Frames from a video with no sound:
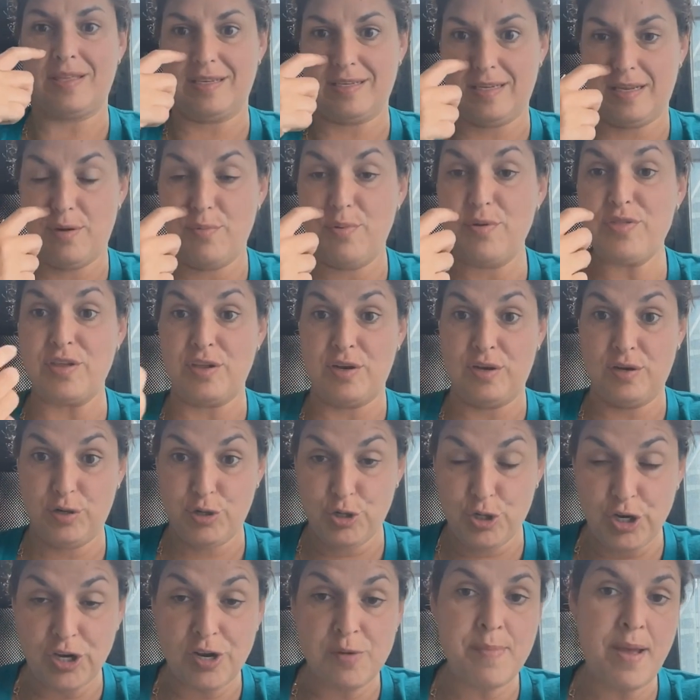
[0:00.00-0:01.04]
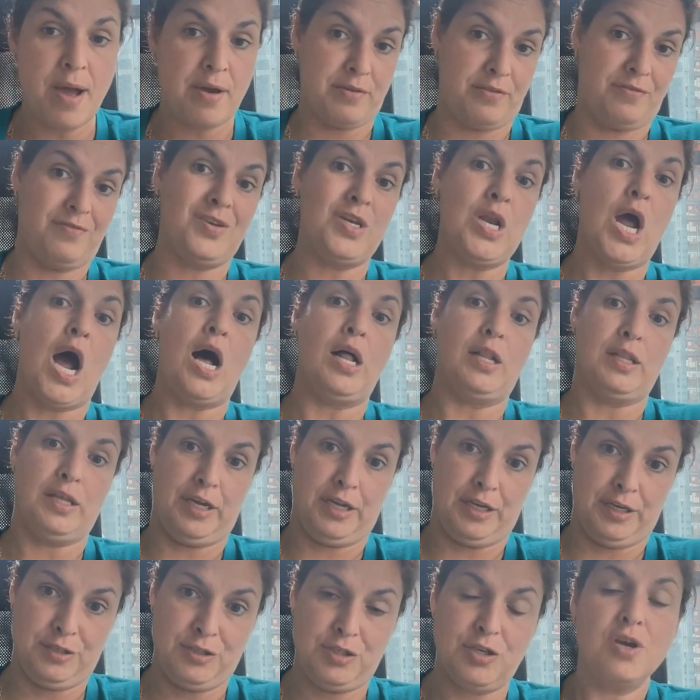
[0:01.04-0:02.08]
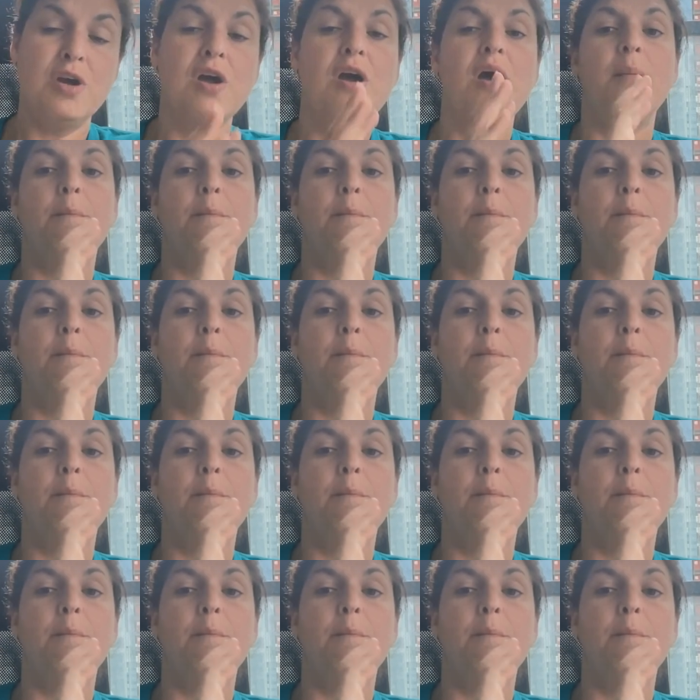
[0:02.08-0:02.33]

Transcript: with a, with a good amount of knowledge,